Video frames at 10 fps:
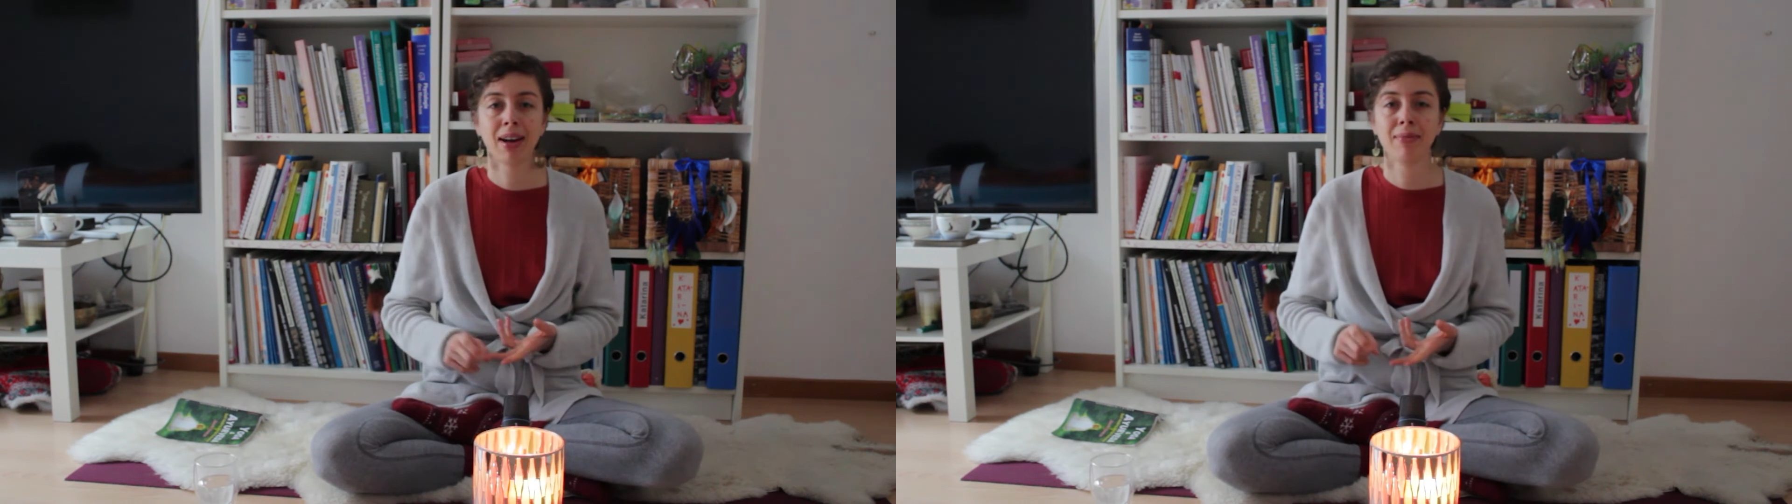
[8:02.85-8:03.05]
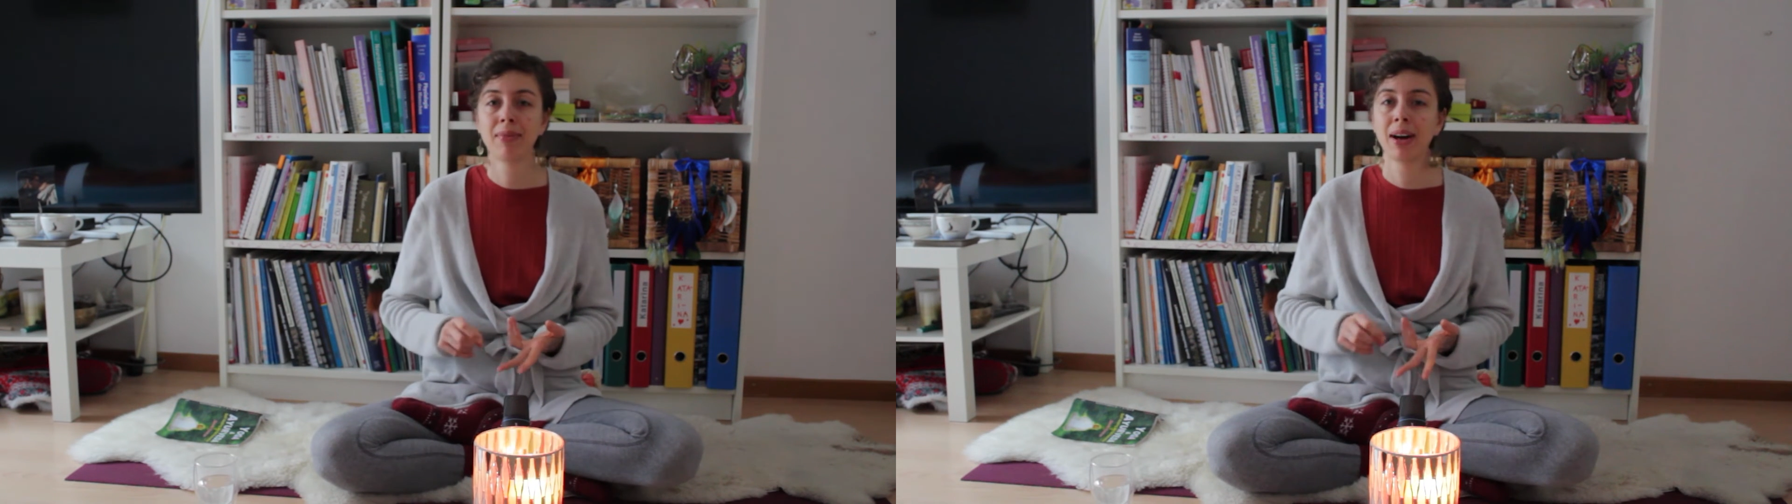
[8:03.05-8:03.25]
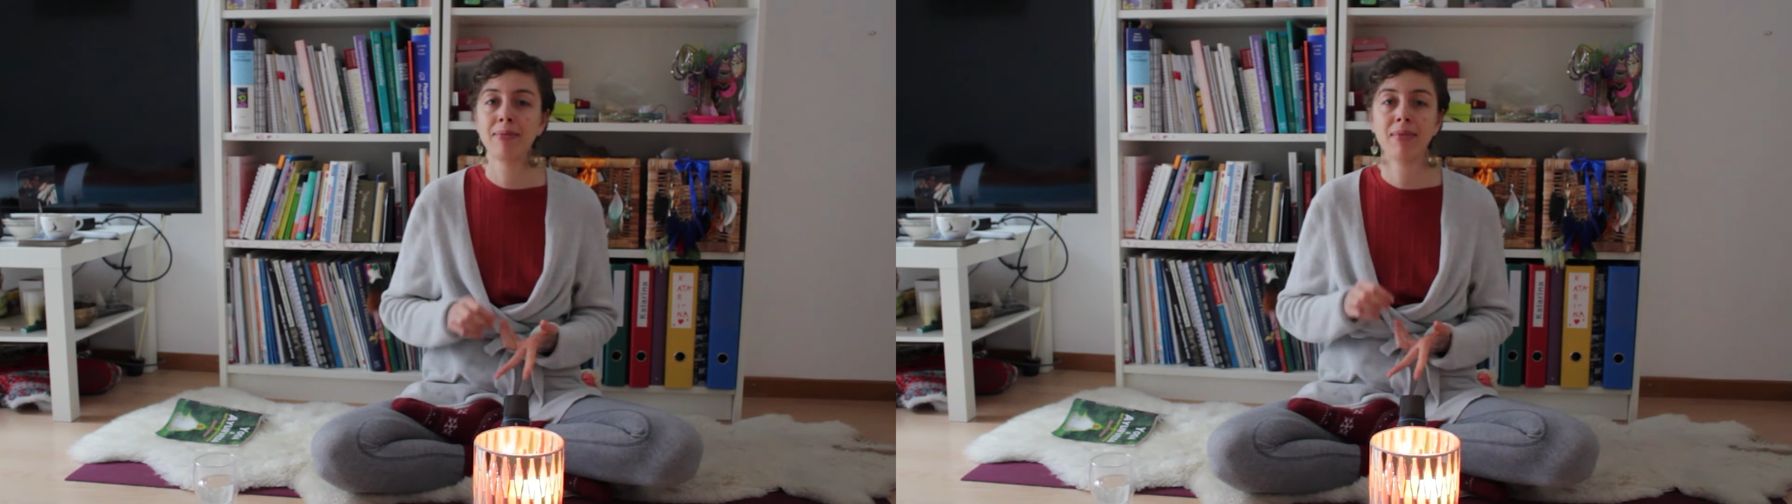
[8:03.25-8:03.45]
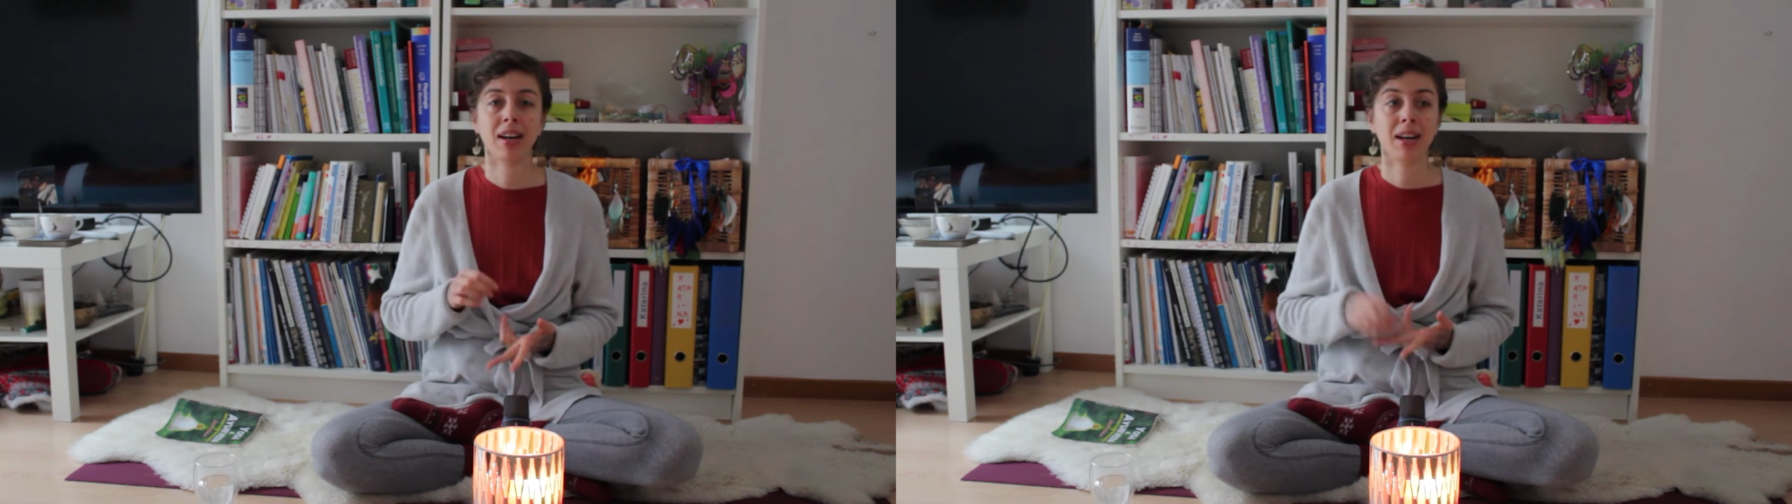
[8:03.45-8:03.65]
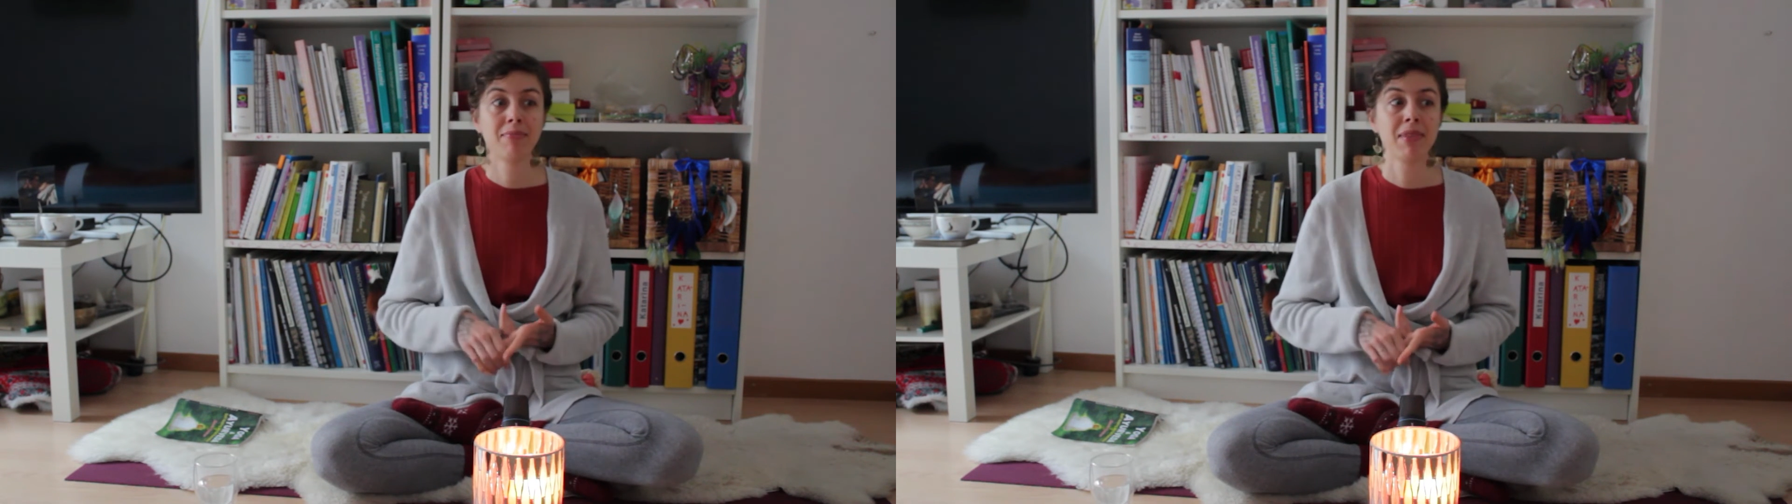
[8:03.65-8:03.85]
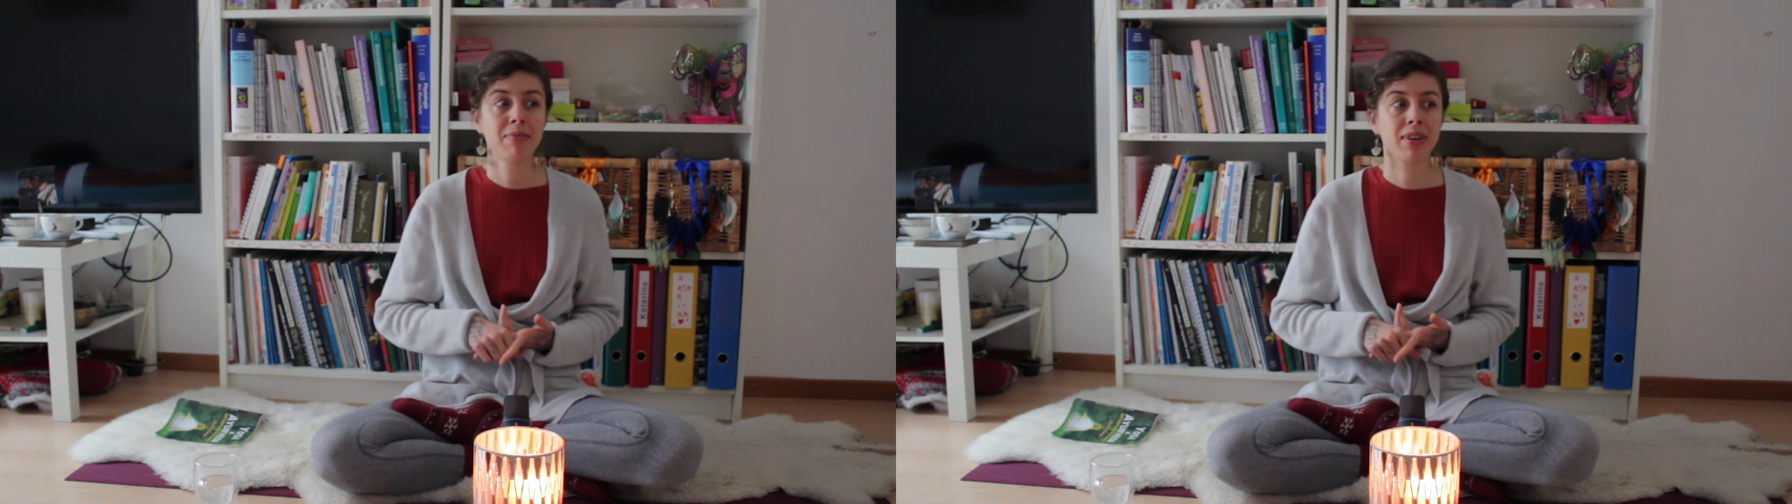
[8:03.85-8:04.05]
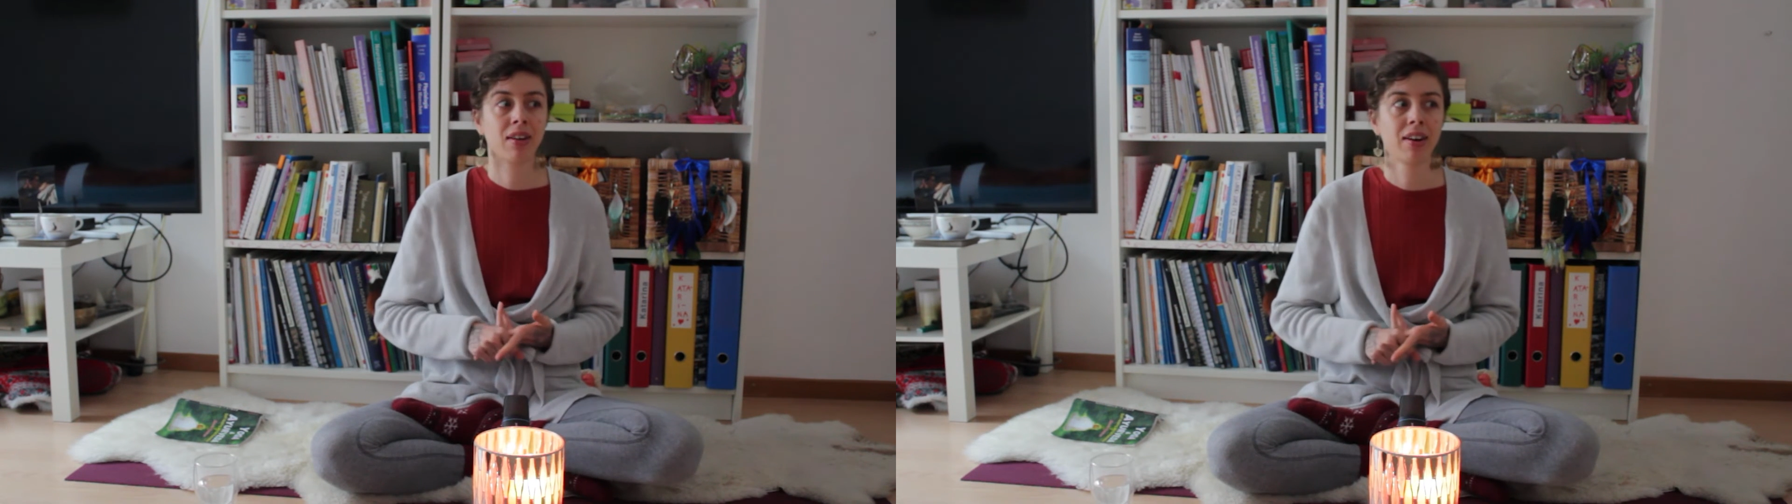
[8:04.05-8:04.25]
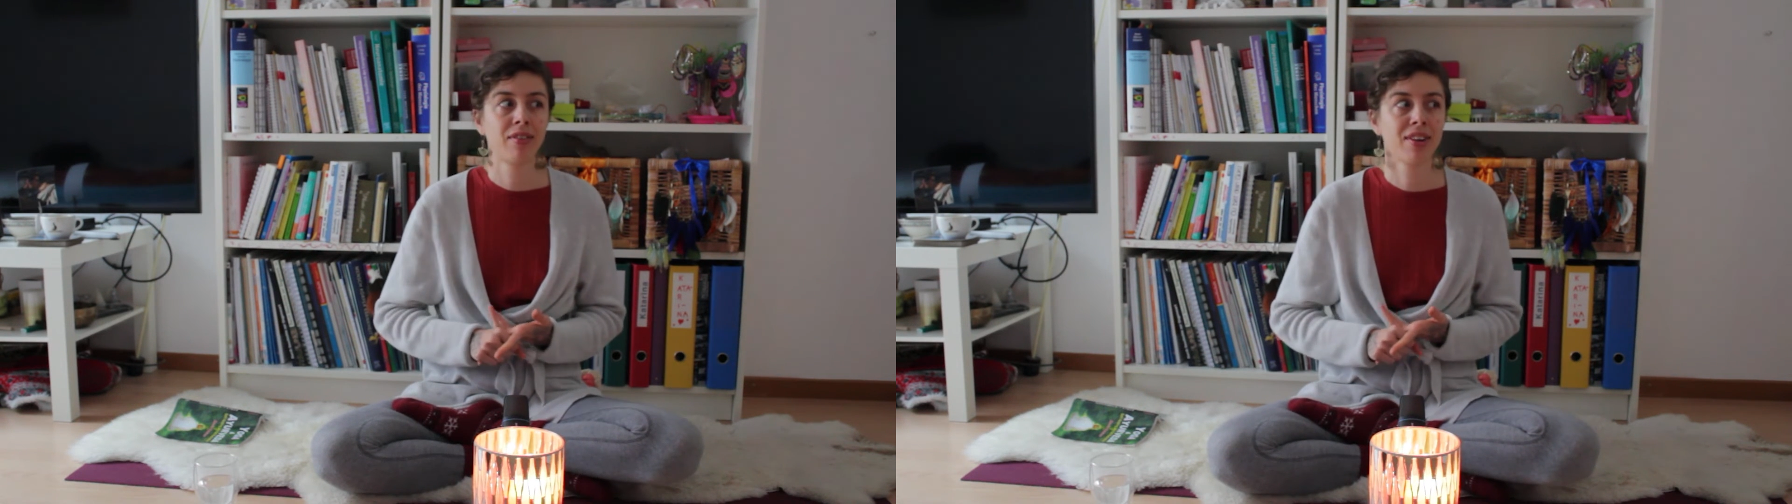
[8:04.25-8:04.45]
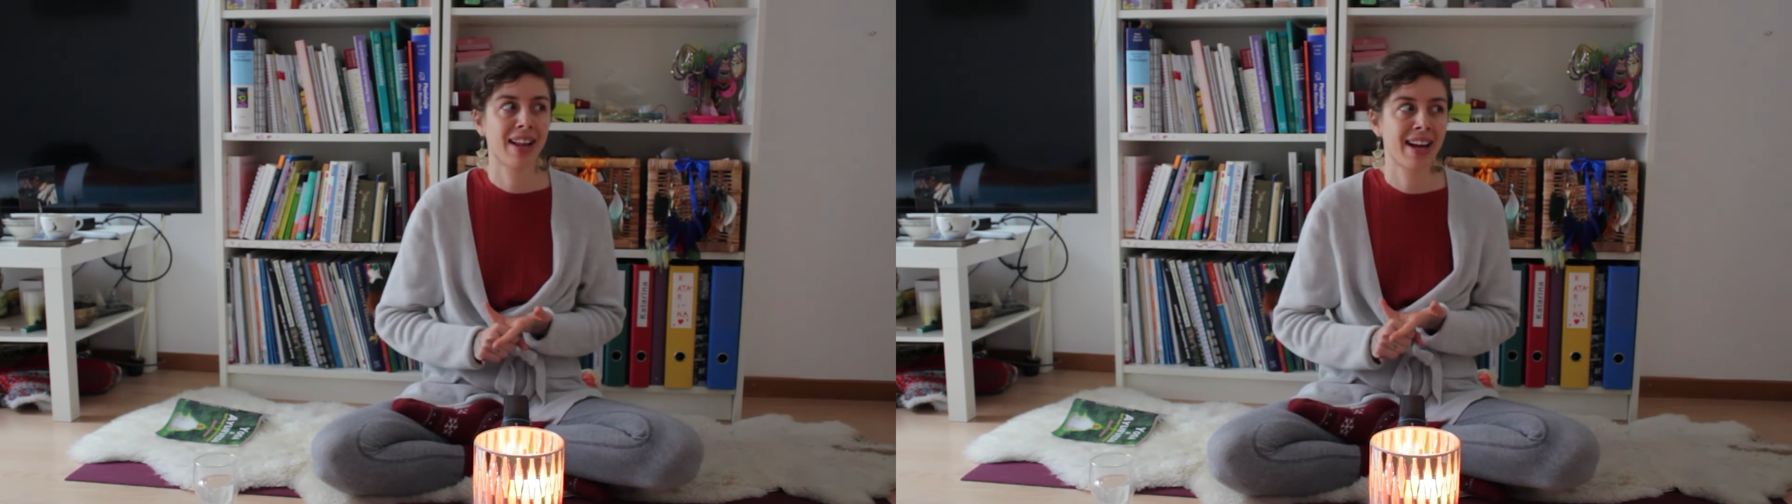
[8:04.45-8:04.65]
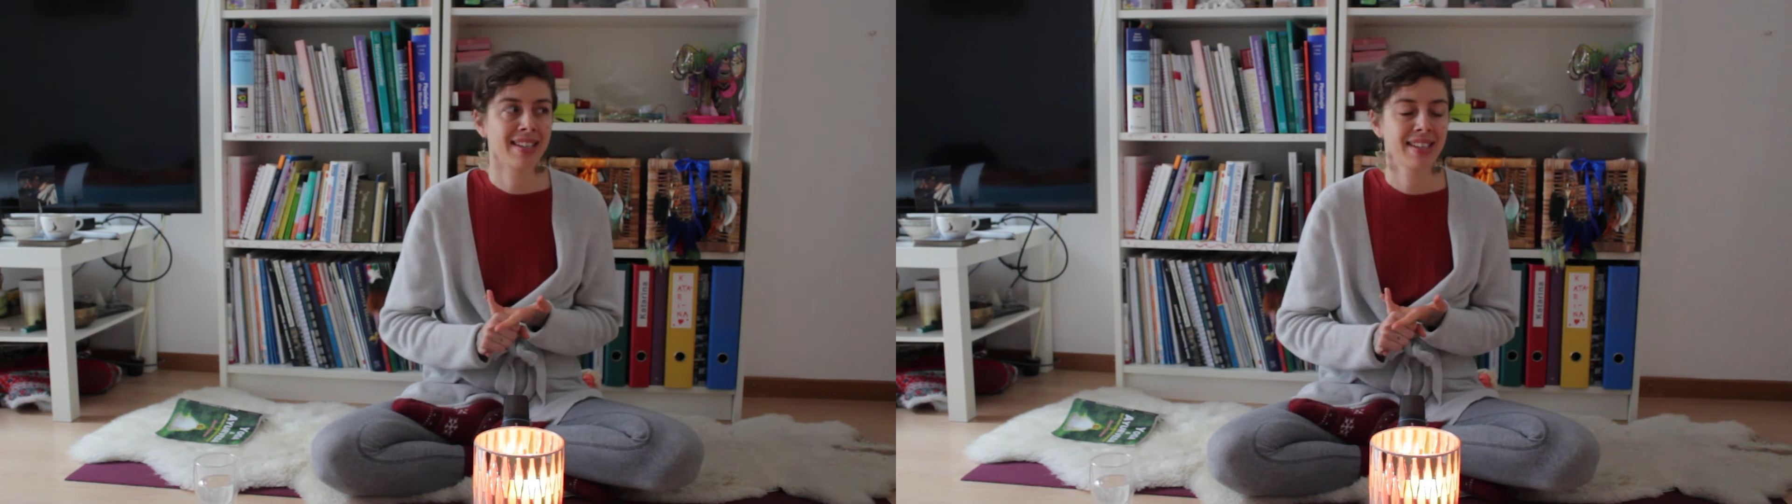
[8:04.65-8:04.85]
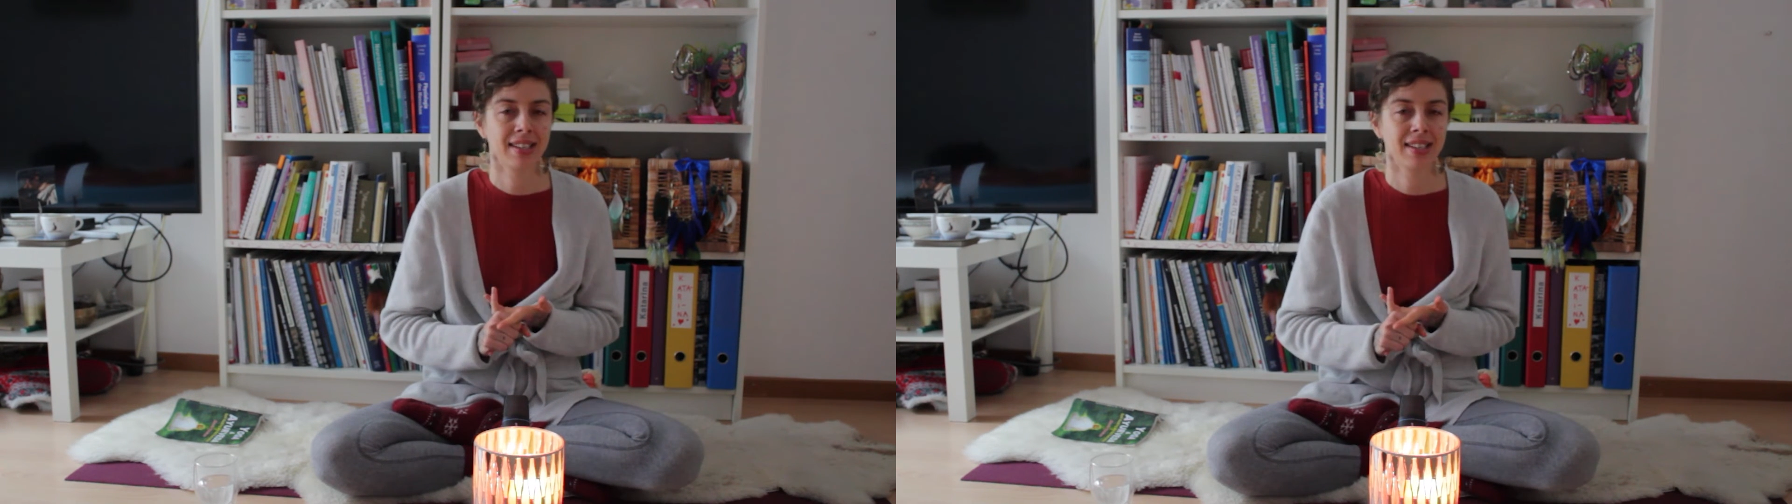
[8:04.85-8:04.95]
I'm maybe gonna realize